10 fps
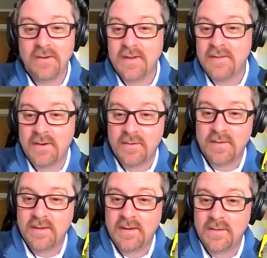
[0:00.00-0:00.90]
know that they were
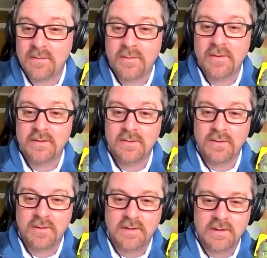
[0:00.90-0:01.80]
the number one
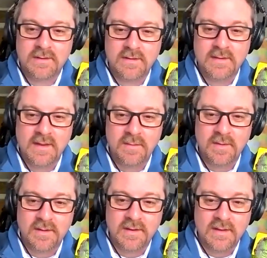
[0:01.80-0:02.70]
school in
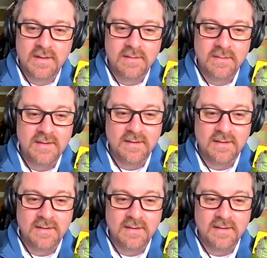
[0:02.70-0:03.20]
sustainability. That's they're amazing.